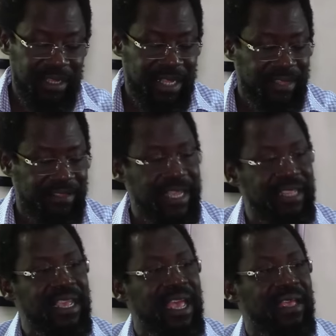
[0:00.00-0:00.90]
it has set
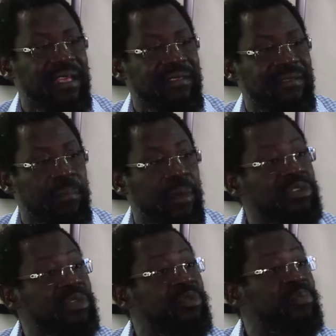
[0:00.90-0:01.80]

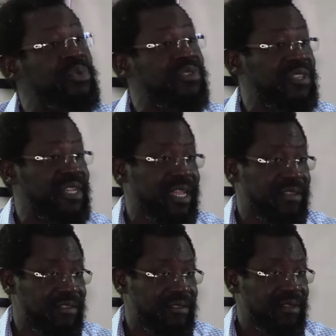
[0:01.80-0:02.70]
multiple
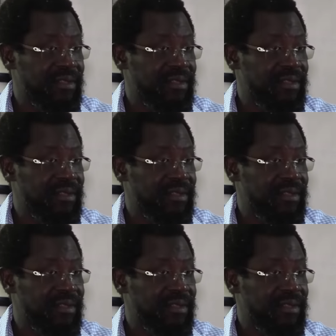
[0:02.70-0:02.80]
precedents